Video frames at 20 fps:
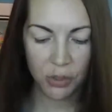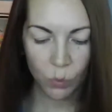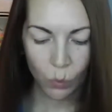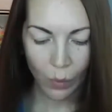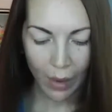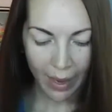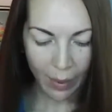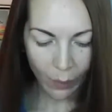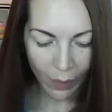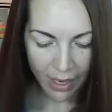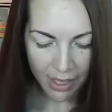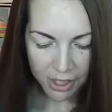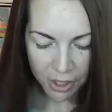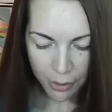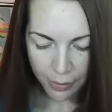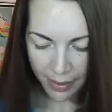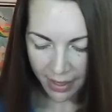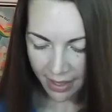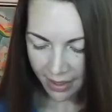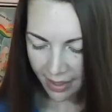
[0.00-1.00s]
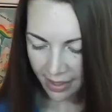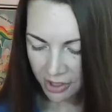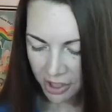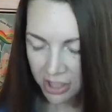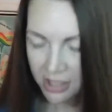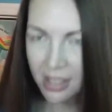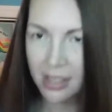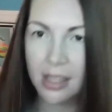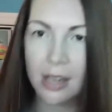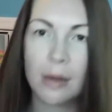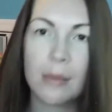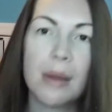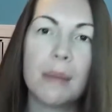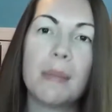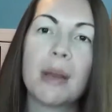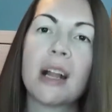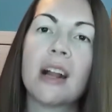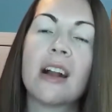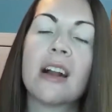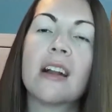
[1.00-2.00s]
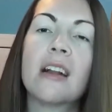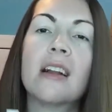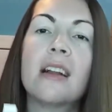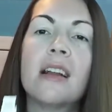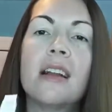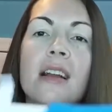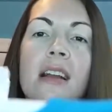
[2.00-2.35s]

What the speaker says: way, way too big. It's just a little bit bigger.